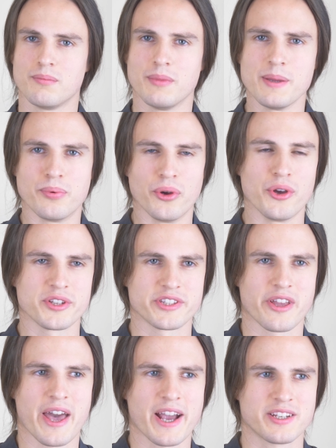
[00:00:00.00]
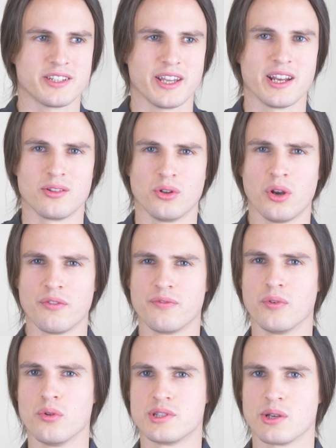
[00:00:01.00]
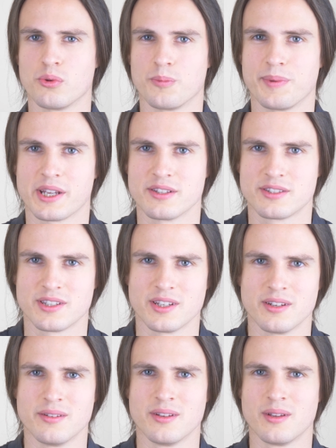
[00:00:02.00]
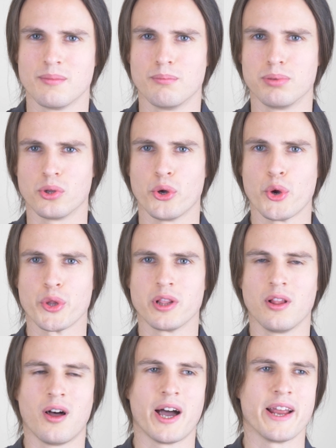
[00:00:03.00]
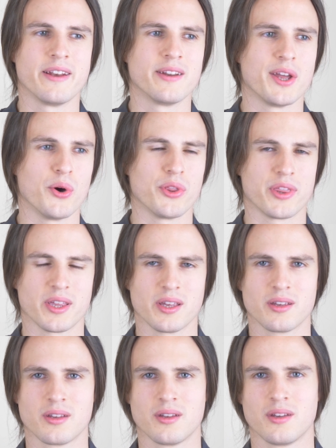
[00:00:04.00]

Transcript: Me personally, I actually eat a lot of foods that would be considered blurred line healthy.